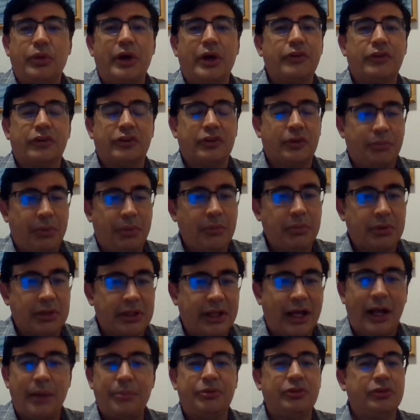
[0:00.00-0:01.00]
whether it's a
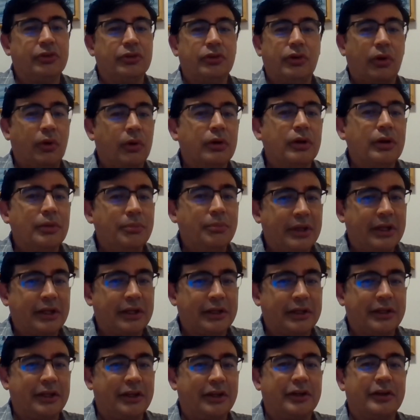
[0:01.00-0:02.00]
public option or a
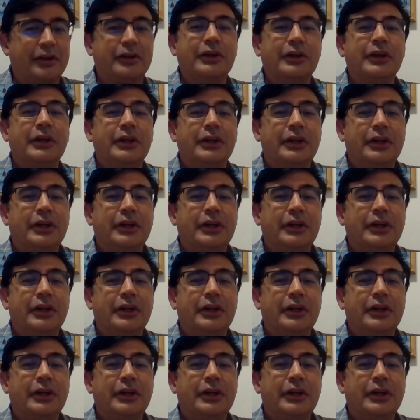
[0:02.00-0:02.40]
Medicare